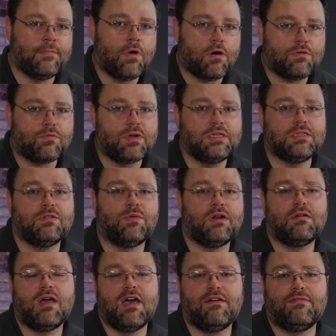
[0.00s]
are the reason that we
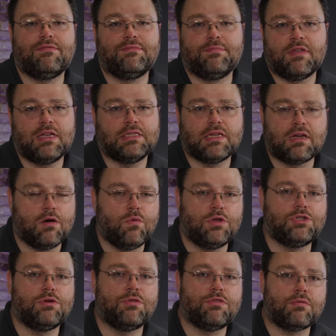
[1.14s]
don't have things like a
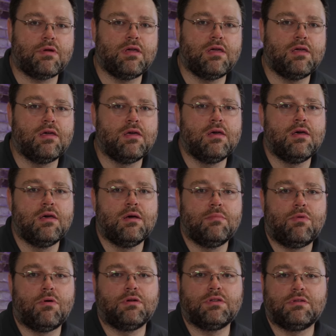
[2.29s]
Witcher 3
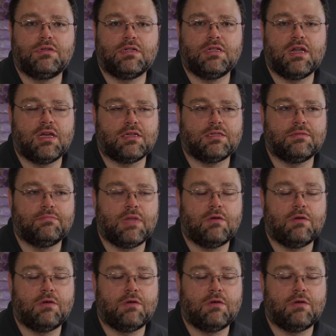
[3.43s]
port to Linux.